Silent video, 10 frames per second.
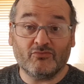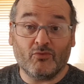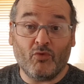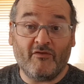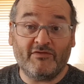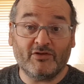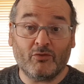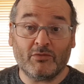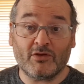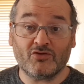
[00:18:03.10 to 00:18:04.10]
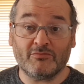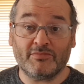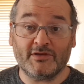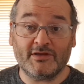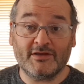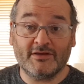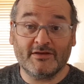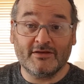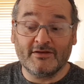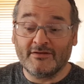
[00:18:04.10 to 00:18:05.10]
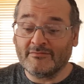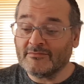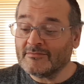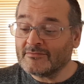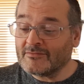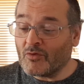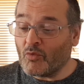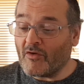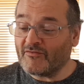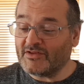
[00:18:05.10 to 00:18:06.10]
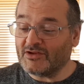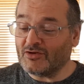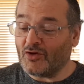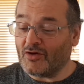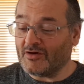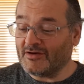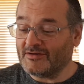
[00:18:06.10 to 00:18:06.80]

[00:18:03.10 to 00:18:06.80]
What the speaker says: waffling on, I should be wafting along.